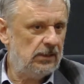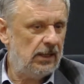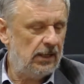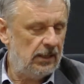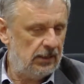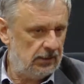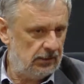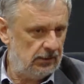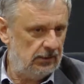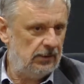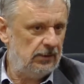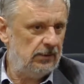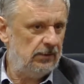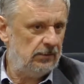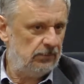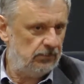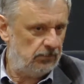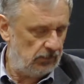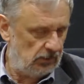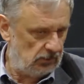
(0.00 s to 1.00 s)
harder
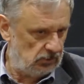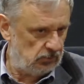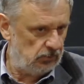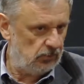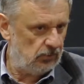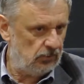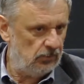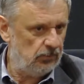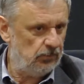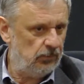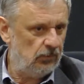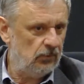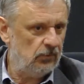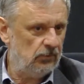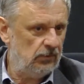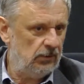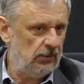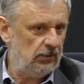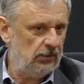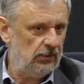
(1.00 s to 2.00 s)
and much more
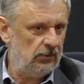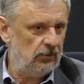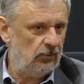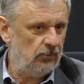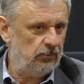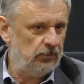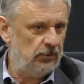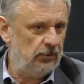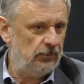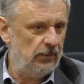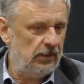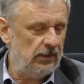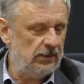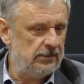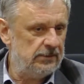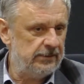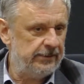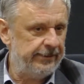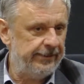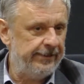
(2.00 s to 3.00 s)
important than
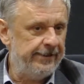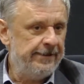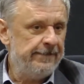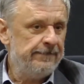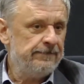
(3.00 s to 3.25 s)
optimizer.